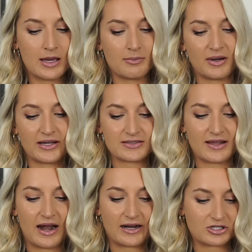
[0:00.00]
But that
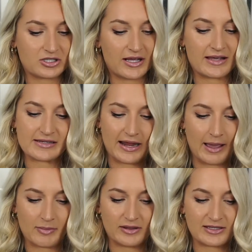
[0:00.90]
actually hasn't
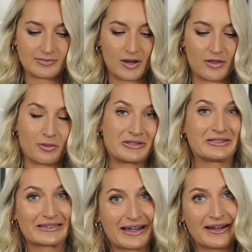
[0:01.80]
happened this month, which
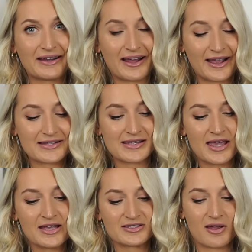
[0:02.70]
is kind of nice.
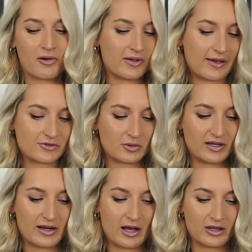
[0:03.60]
So I only have
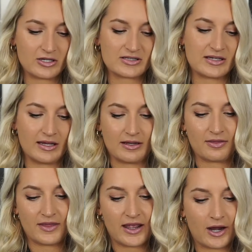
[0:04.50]
$20 in
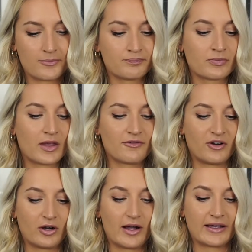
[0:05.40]
there.
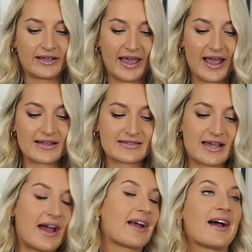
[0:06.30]
For gas,
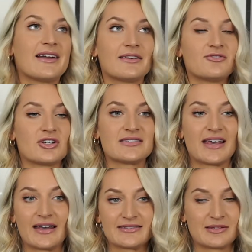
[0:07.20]
I kind of just
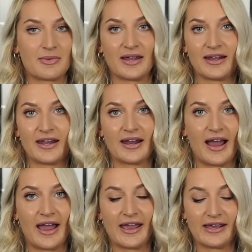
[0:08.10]
estimated,
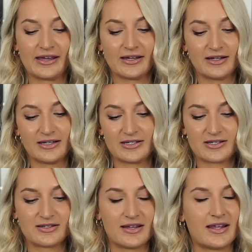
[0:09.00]

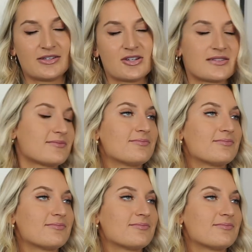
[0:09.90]
it's just,